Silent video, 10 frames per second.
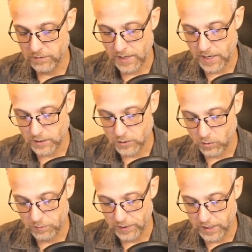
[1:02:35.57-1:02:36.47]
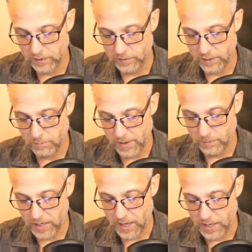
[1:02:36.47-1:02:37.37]
facts over here in
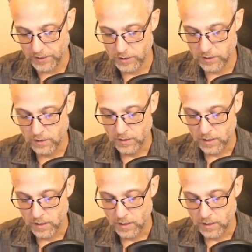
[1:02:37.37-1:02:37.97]
memcached.